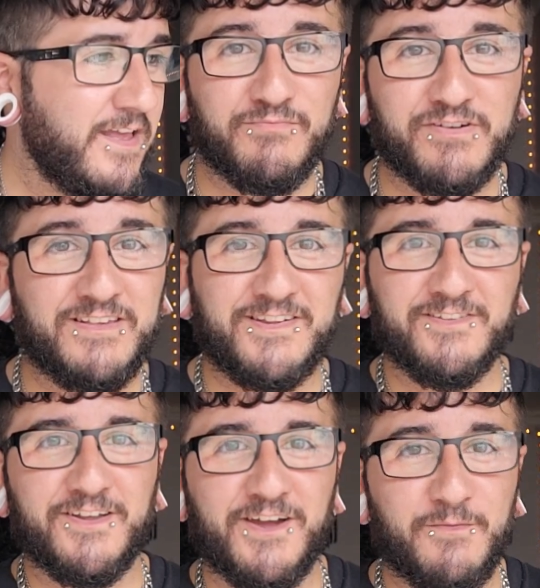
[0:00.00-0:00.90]
I'm pretty
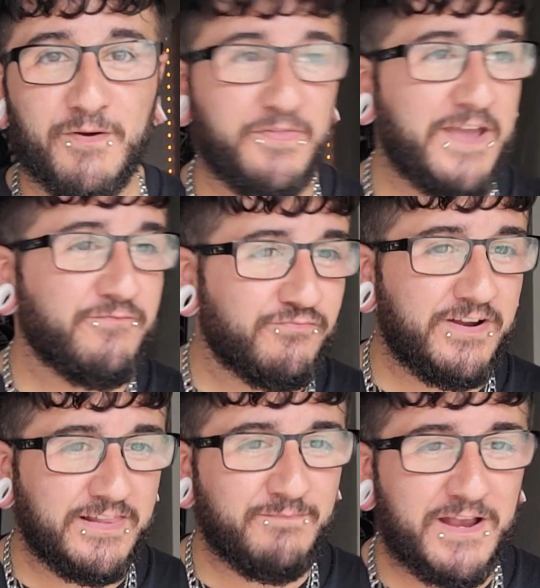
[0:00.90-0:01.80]
chill, you know, but they
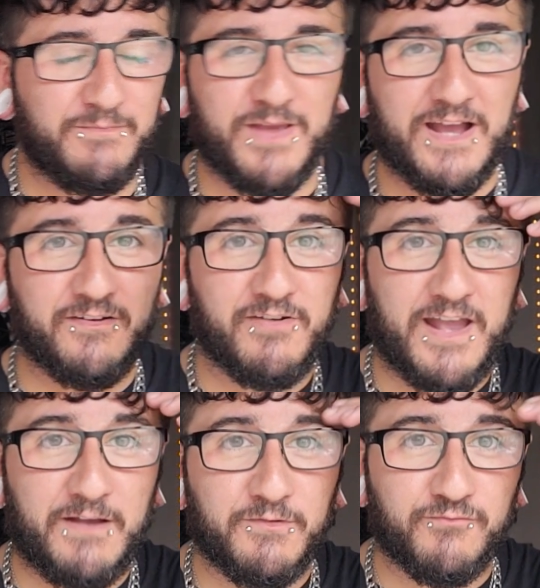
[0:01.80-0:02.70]
really made me
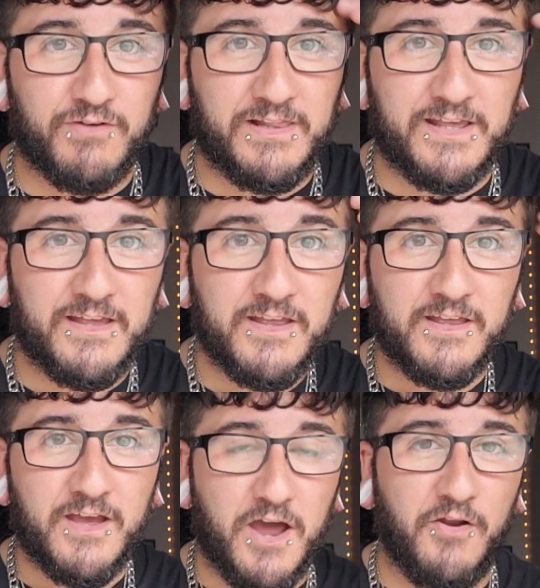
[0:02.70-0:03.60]
angry. It was really
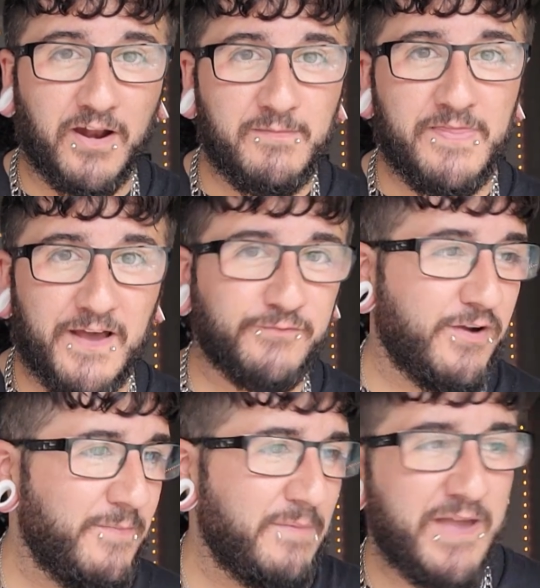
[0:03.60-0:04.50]
annoying me, and that's
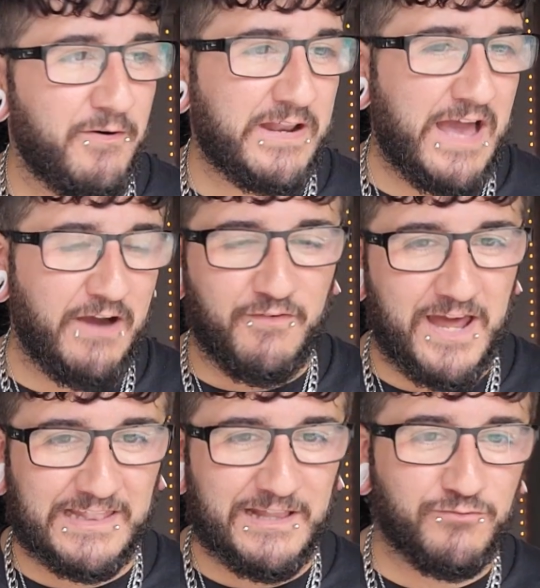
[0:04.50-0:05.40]
where maybe I would have
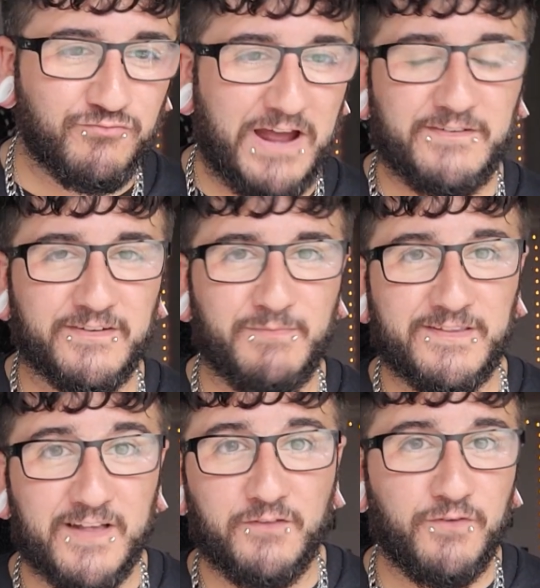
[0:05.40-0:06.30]
had a little rant to
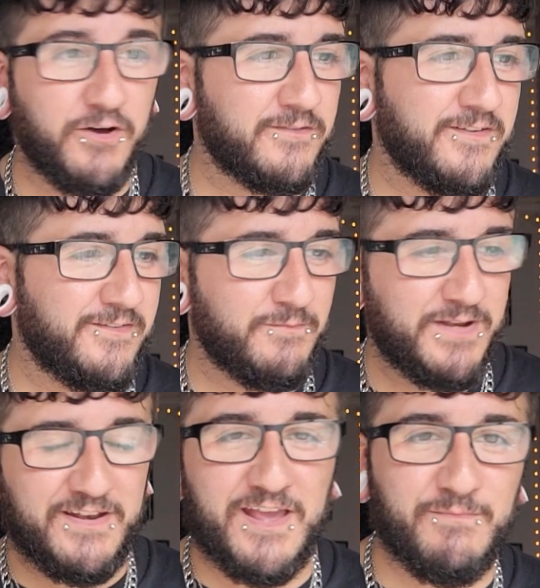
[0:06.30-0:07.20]
myself or to
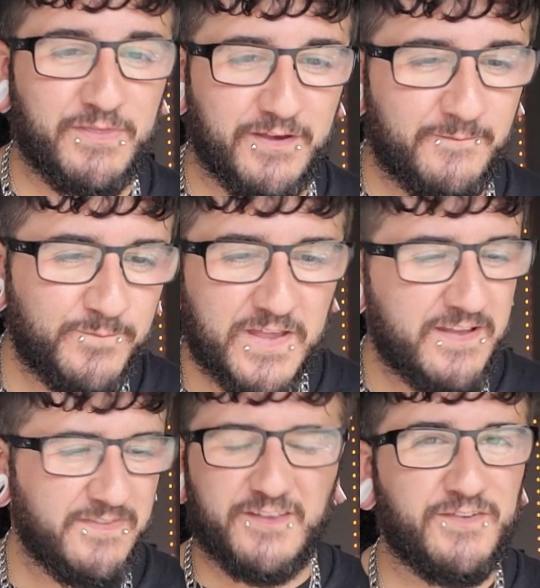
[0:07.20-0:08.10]
somebody near me that
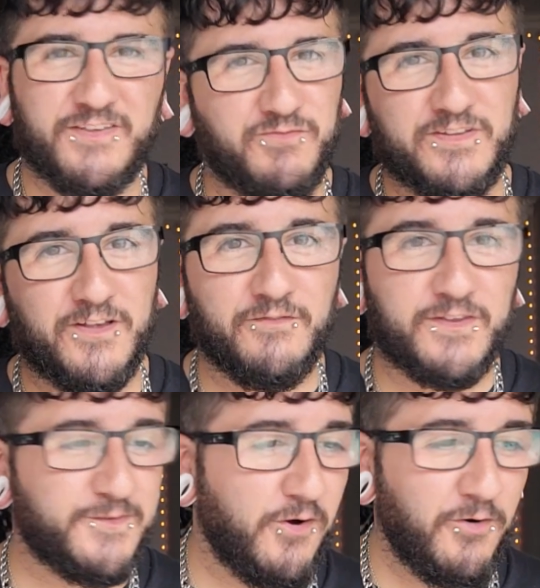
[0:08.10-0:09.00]
this festival is
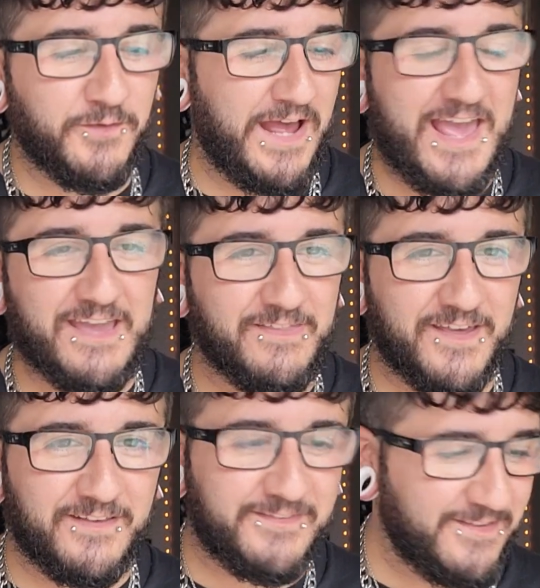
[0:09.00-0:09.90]
oversold, I hate
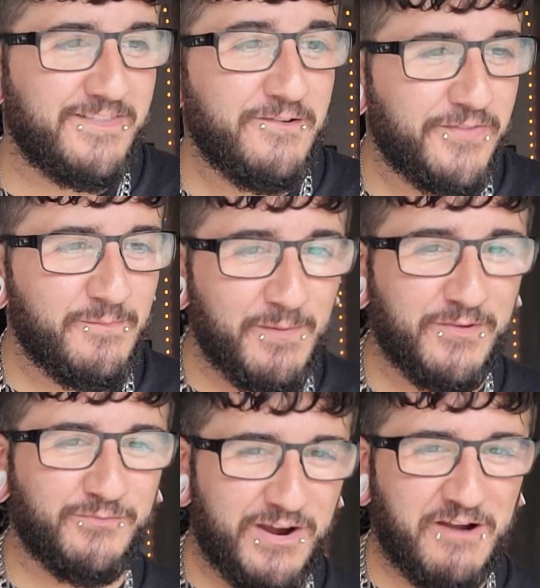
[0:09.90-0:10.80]
this. Those are the
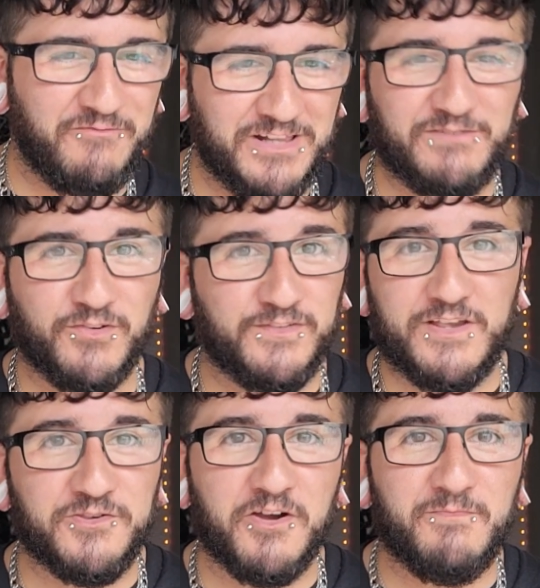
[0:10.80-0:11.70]
moments where I really wasn't
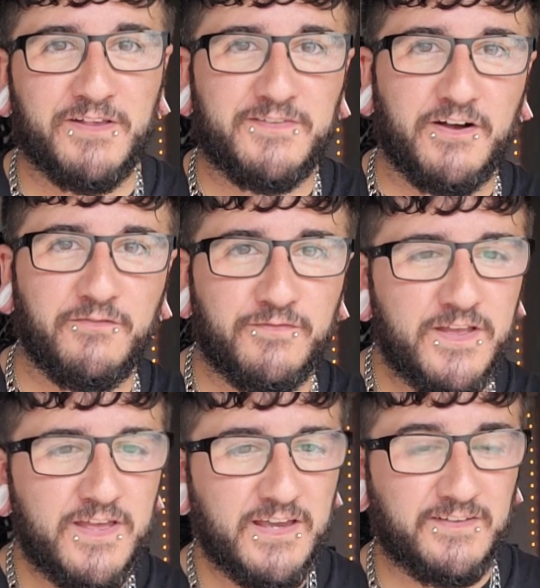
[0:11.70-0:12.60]
enjoying myself,
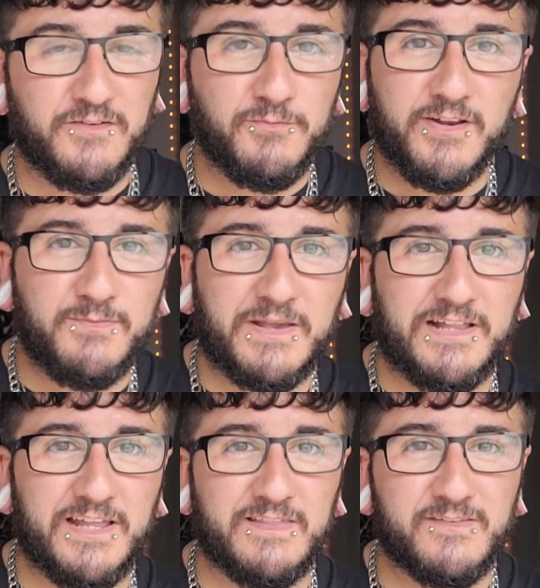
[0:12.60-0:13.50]
because I just wanted to be
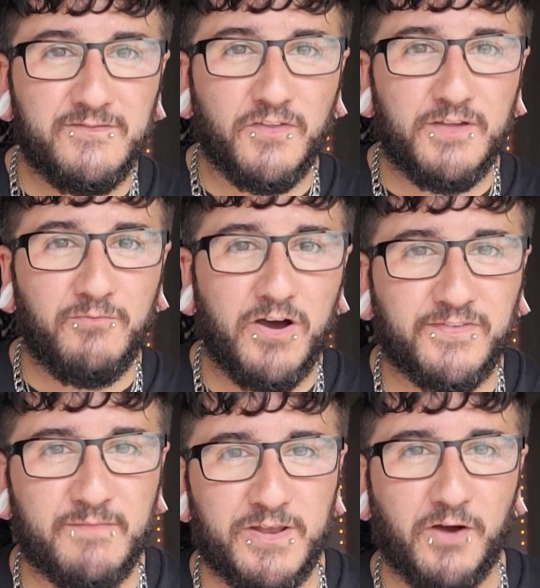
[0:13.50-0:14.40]
clean. There's nothing worse
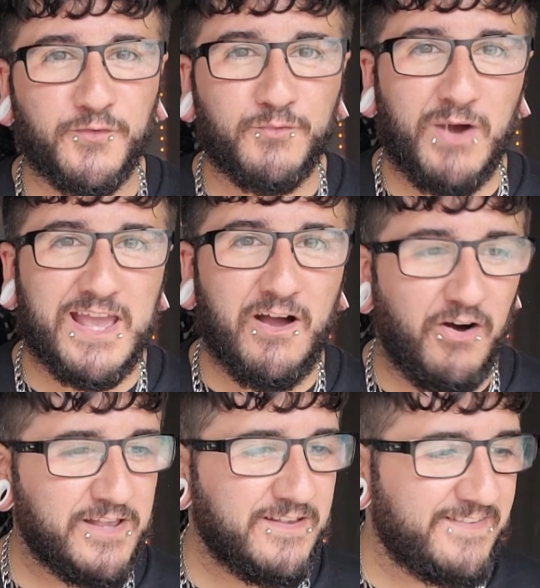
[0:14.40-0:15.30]
than being all sweaty
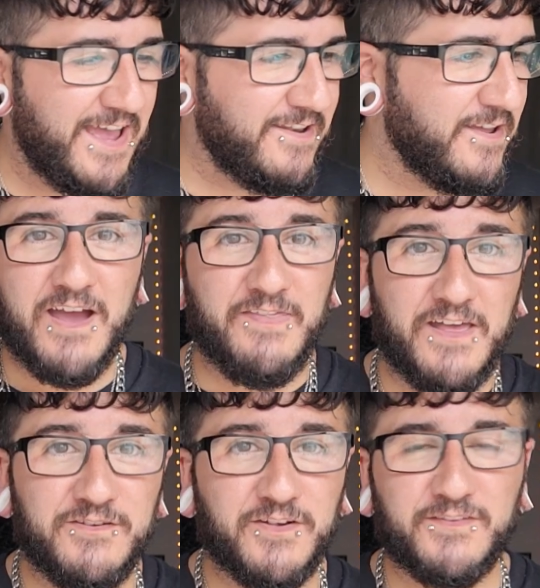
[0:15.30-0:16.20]
hot in your tent and
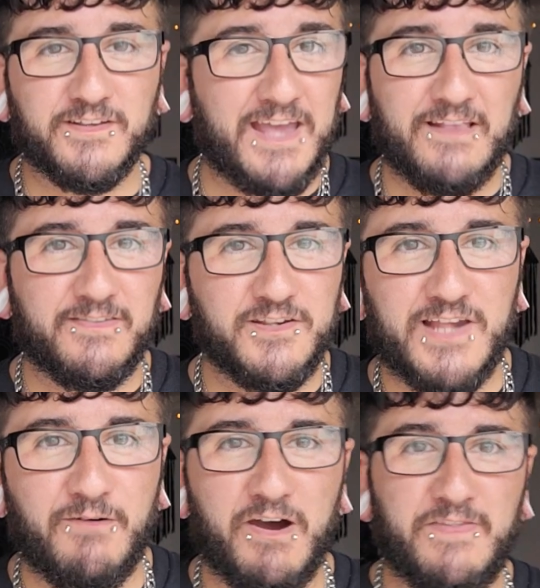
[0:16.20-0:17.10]
then just to get to the
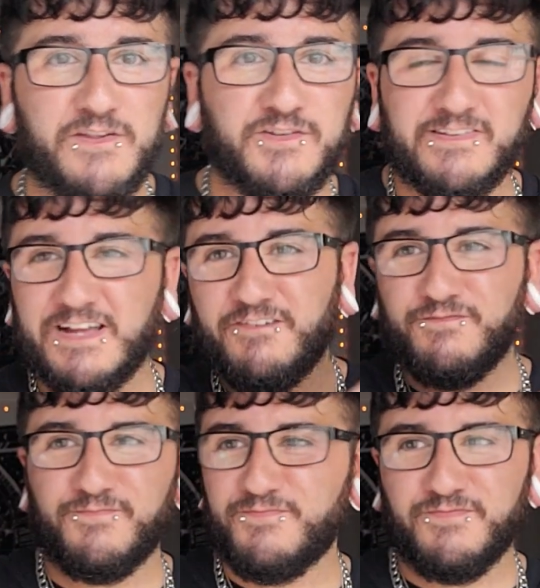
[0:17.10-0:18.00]
shower and there's just like
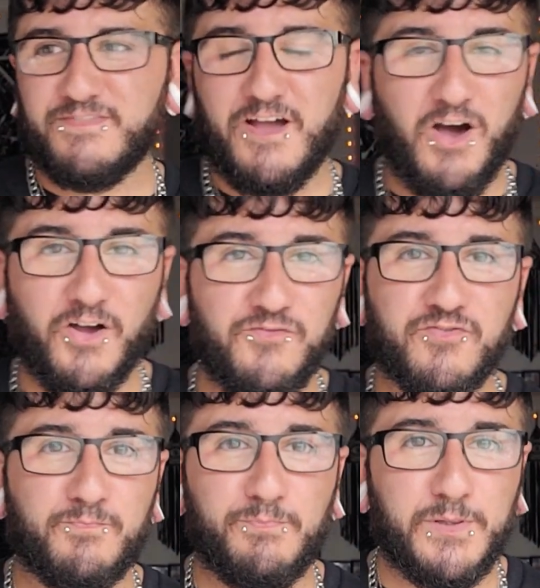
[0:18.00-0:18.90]

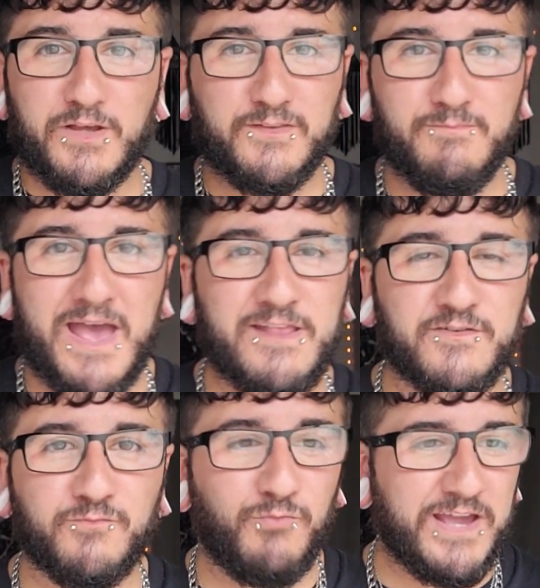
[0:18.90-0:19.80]
100+ men
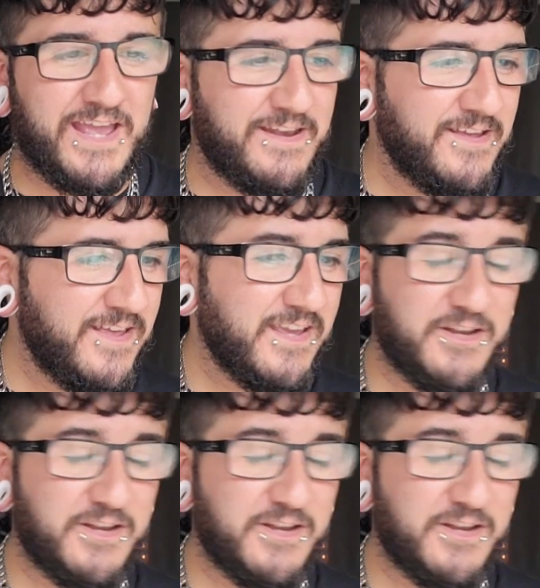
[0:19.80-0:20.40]
just waiting.